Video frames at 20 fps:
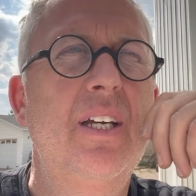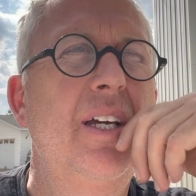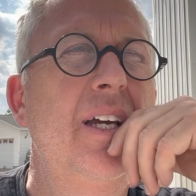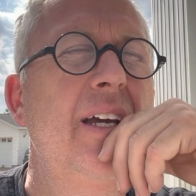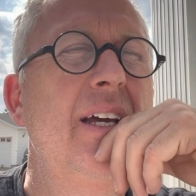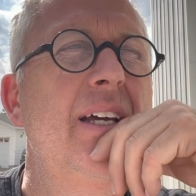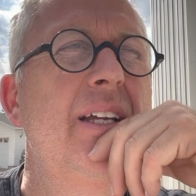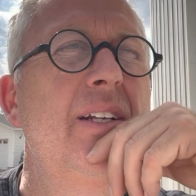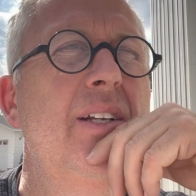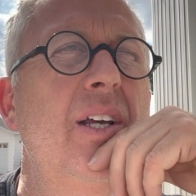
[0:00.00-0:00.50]

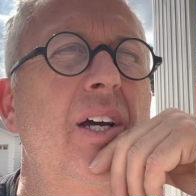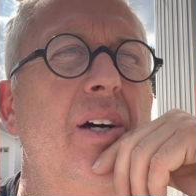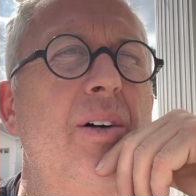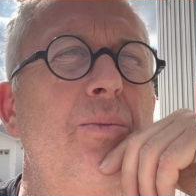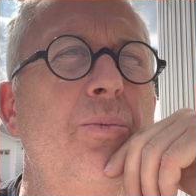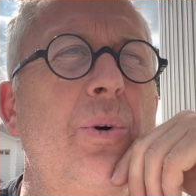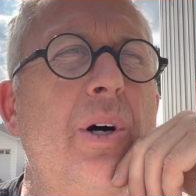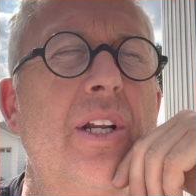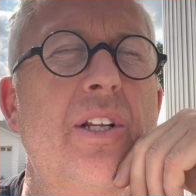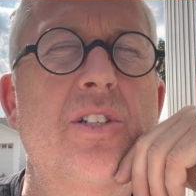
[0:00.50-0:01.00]

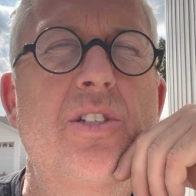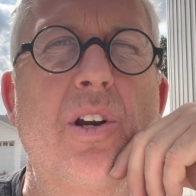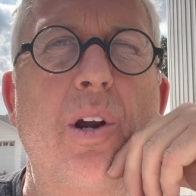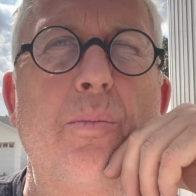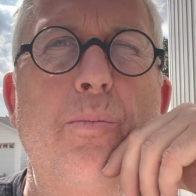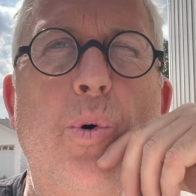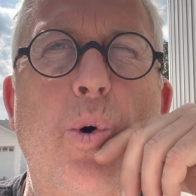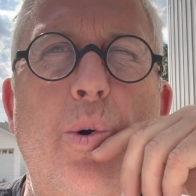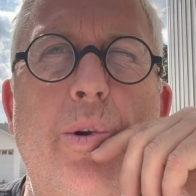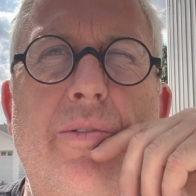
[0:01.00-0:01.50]
And what is our
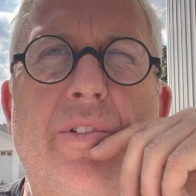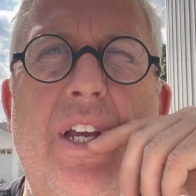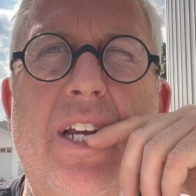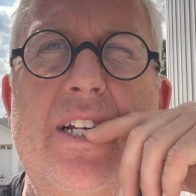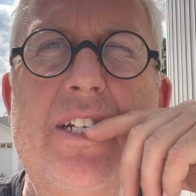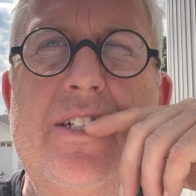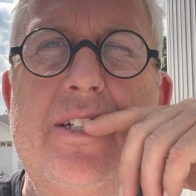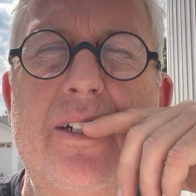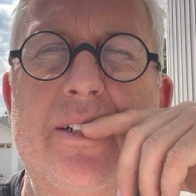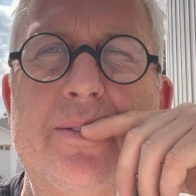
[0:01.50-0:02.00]

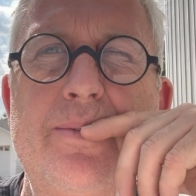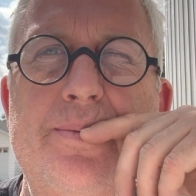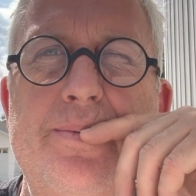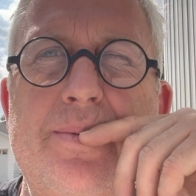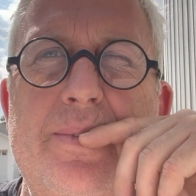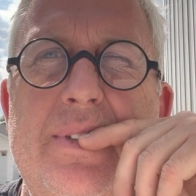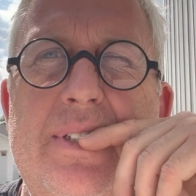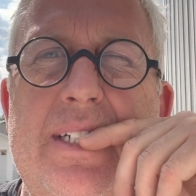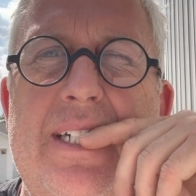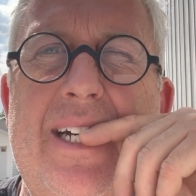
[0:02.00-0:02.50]
motivation?
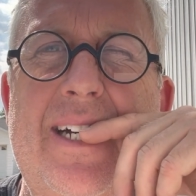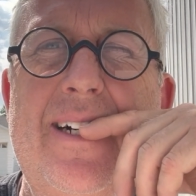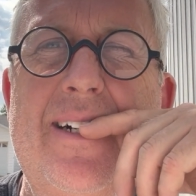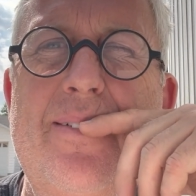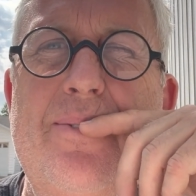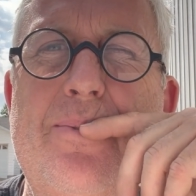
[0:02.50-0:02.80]
But